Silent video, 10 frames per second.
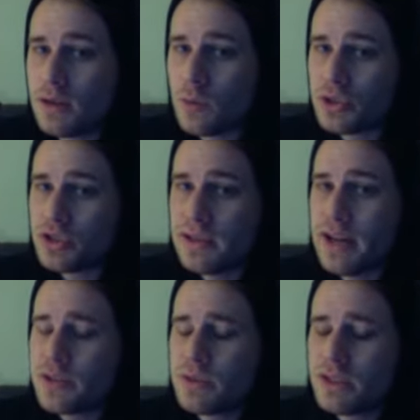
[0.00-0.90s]
which
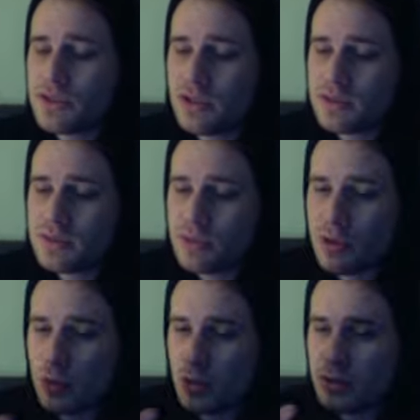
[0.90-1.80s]
allows me to just
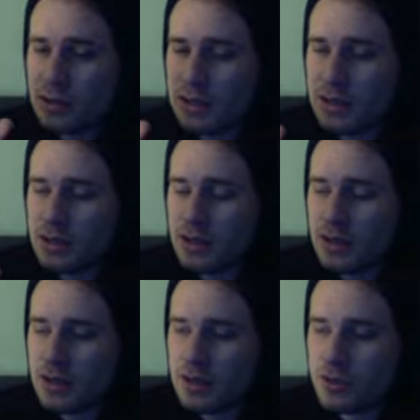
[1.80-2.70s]
record like
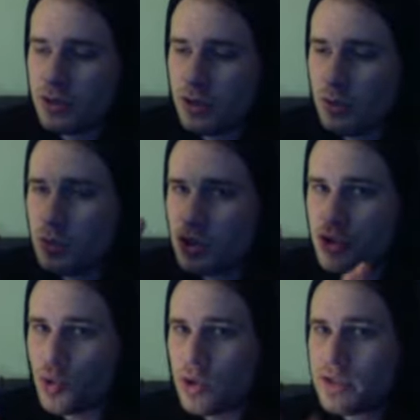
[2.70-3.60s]
you know,
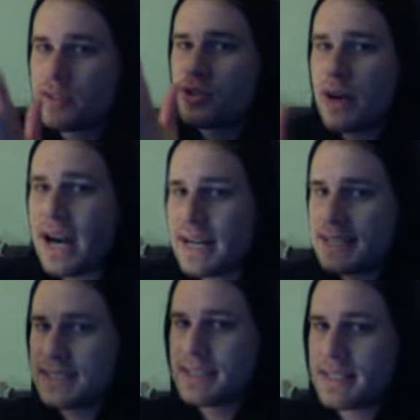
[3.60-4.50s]
short
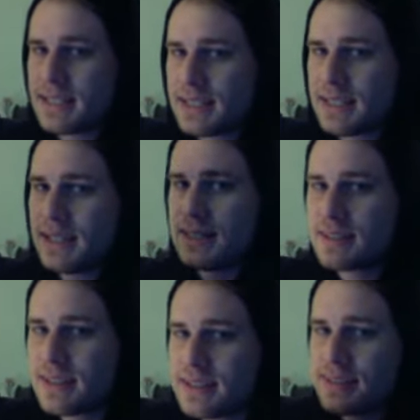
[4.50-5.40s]
tracks in
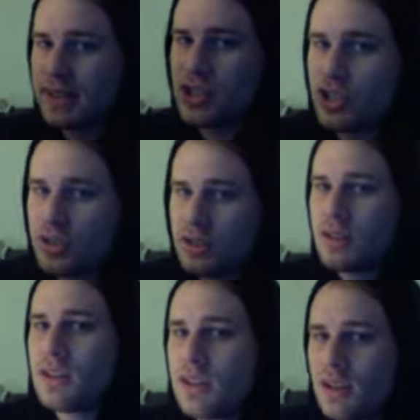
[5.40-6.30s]

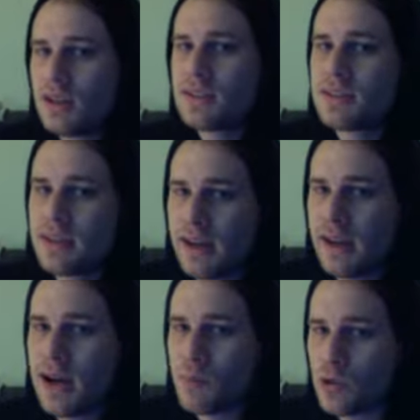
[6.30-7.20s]
succession.
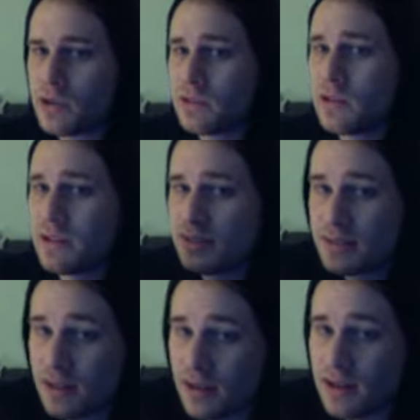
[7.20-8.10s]
Say I'm working on a
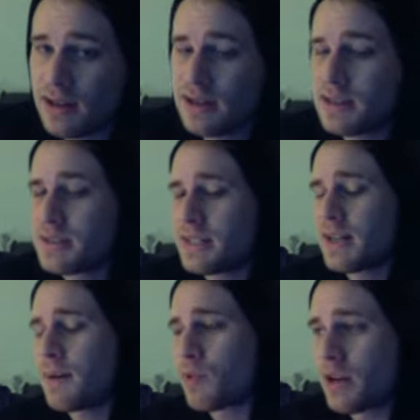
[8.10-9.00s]
song
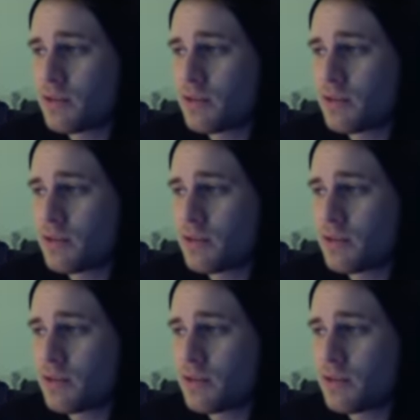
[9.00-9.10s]
and I'm